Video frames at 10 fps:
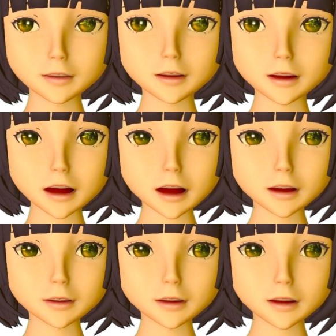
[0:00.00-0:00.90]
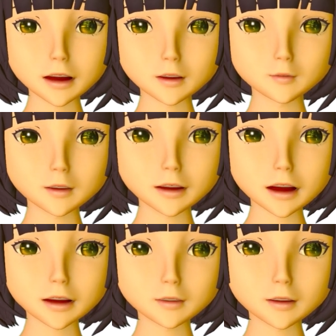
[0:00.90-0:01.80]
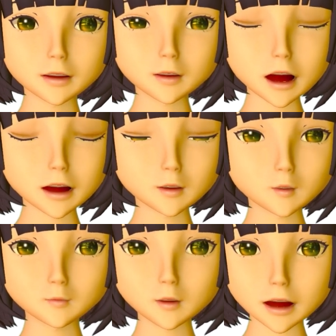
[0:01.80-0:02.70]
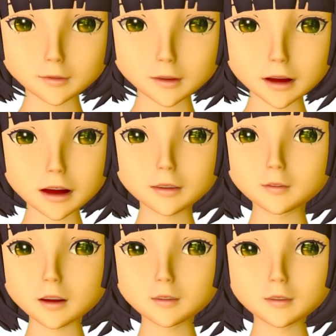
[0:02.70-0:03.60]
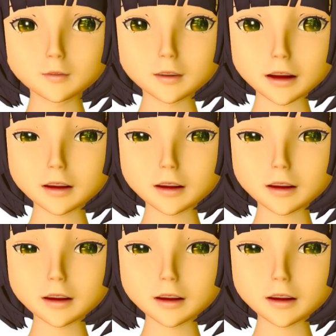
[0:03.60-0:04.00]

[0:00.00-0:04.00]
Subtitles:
underlines the noun-centered structure of Japanese because